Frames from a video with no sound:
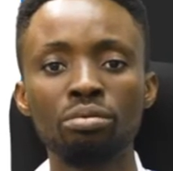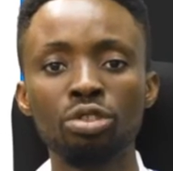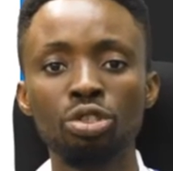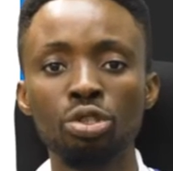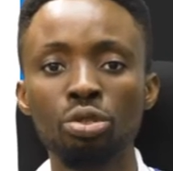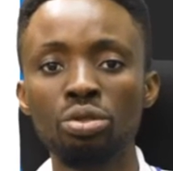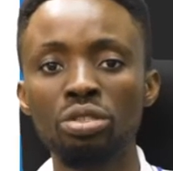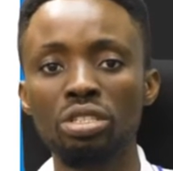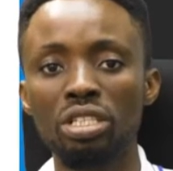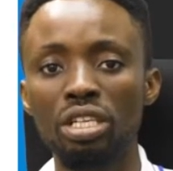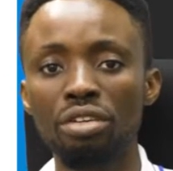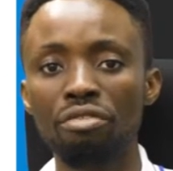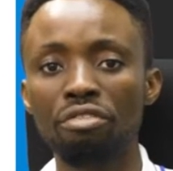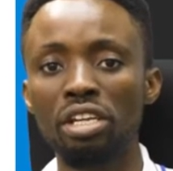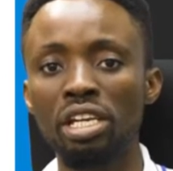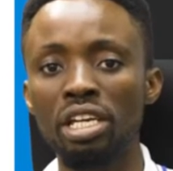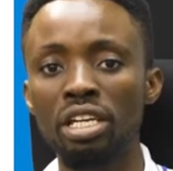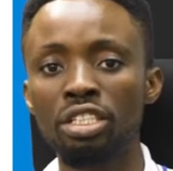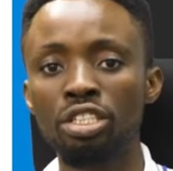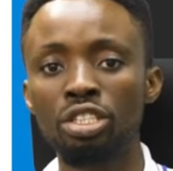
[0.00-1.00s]
use in the
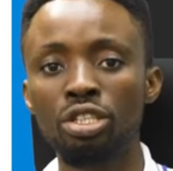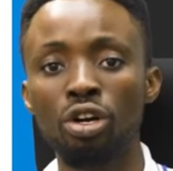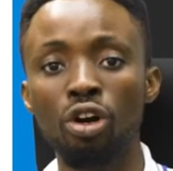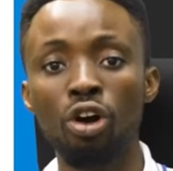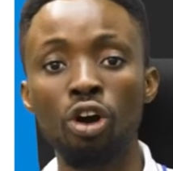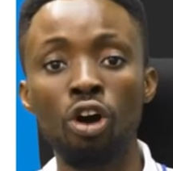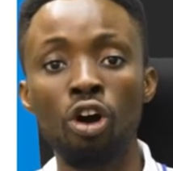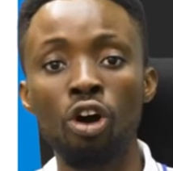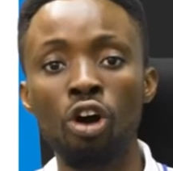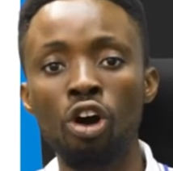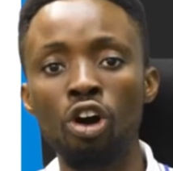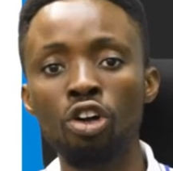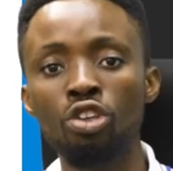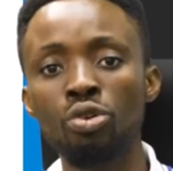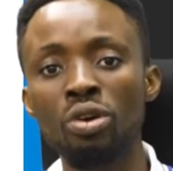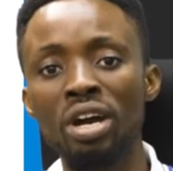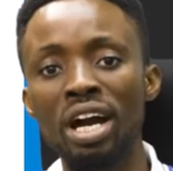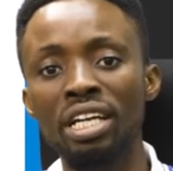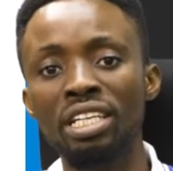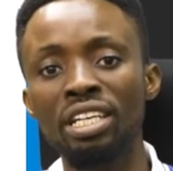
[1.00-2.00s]
village, or
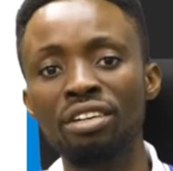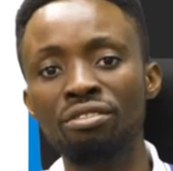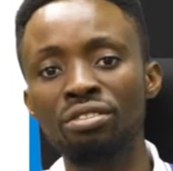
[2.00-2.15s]
you can